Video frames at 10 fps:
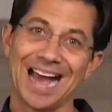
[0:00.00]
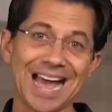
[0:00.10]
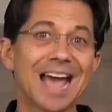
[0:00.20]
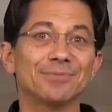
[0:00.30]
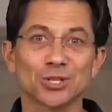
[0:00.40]

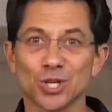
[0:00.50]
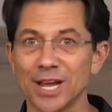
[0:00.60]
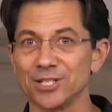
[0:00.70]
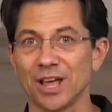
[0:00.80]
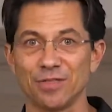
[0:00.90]
I have to
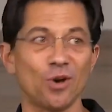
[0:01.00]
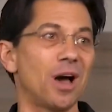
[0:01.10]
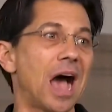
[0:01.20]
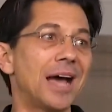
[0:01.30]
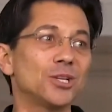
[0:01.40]
change that
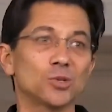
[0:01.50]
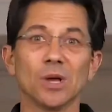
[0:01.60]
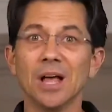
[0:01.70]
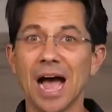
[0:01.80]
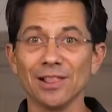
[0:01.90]
thought. I
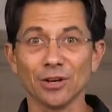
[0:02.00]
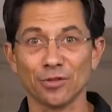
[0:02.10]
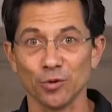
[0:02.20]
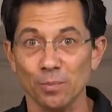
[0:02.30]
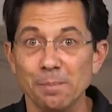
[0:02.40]
look at
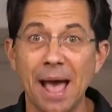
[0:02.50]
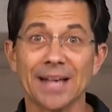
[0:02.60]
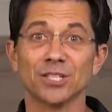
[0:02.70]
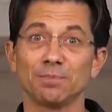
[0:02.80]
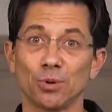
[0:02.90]
through
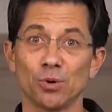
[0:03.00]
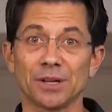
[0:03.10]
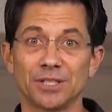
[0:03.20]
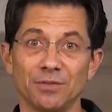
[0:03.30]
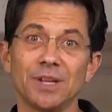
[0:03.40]
massive
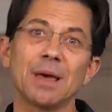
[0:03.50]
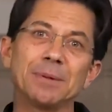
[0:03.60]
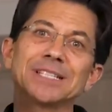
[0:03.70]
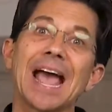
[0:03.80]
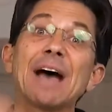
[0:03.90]
productivity. That
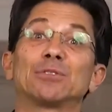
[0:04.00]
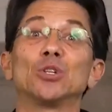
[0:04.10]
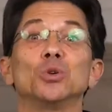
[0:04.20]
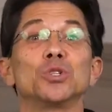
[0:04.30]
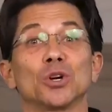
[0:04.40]
means I have to
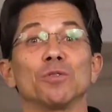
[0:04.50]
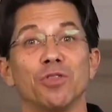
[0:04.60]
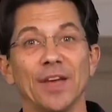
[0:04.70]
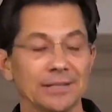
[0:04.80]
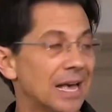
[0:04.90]
do certain
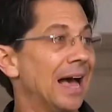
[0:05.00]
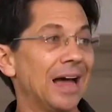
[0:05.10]
things.